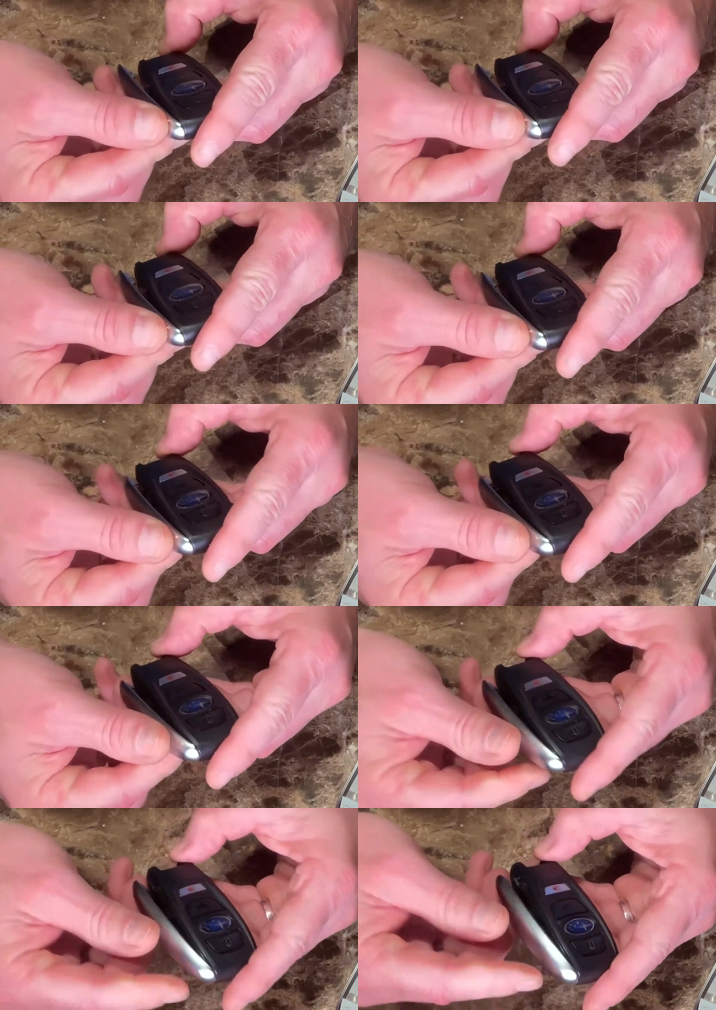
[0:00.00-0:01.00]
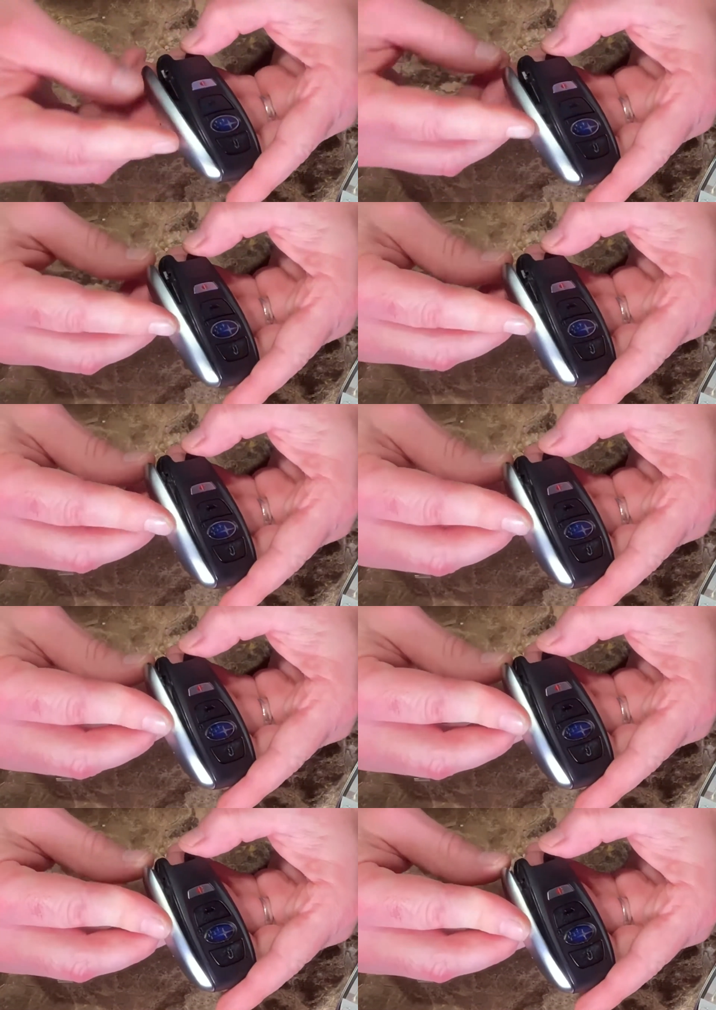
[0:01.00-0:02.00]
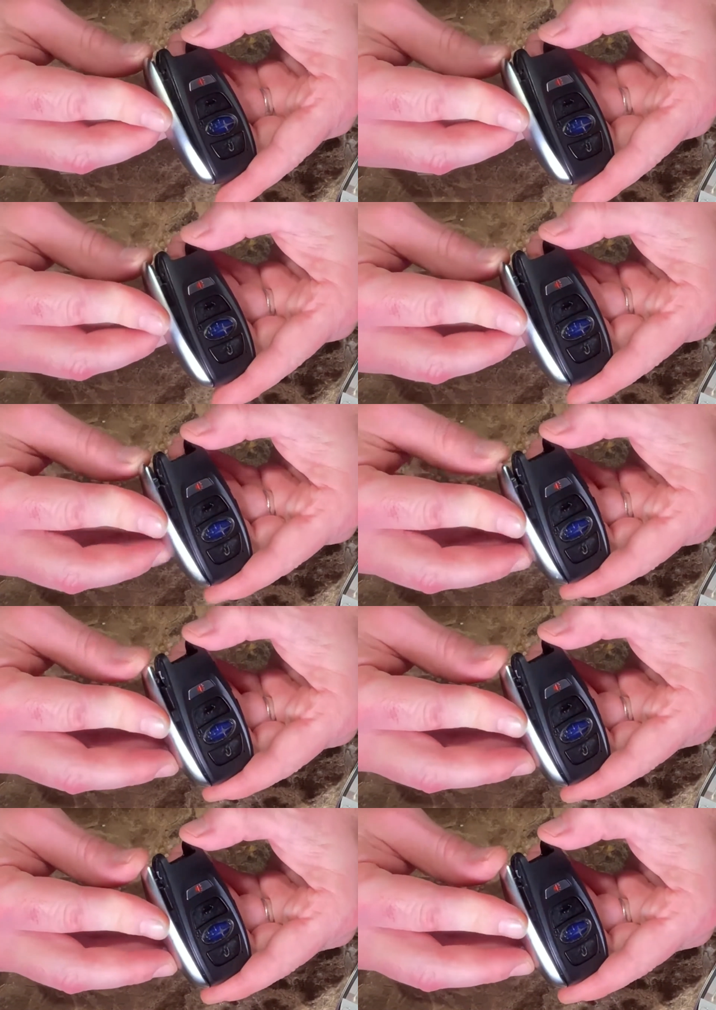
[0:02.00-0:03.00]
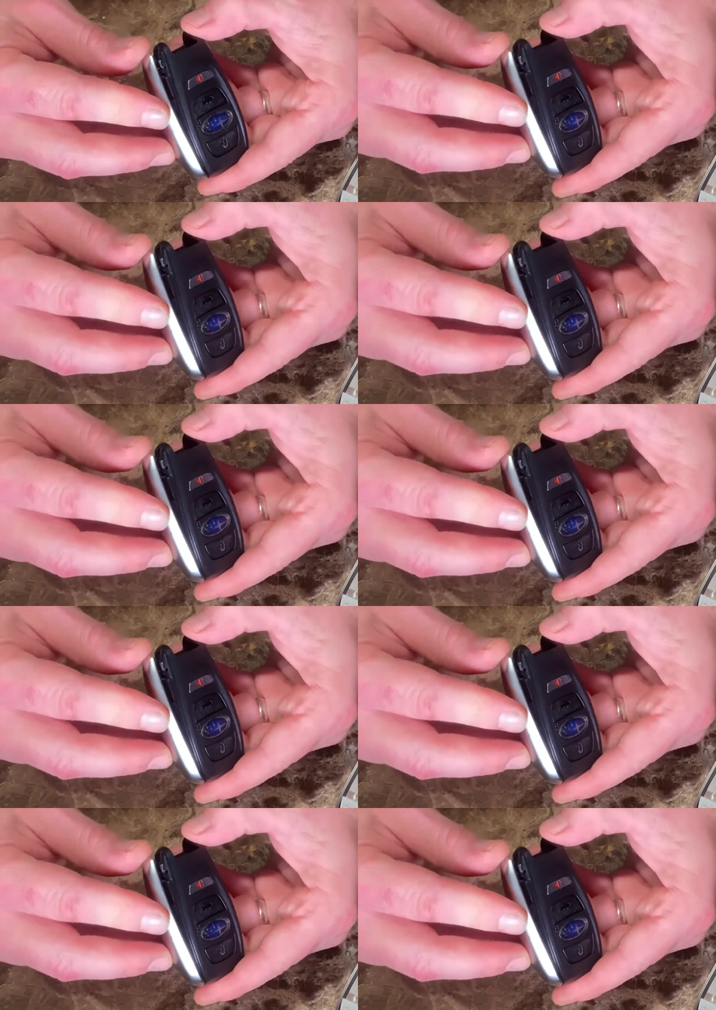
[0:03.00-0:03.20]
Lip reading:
No face is visible, so there are no lips to read.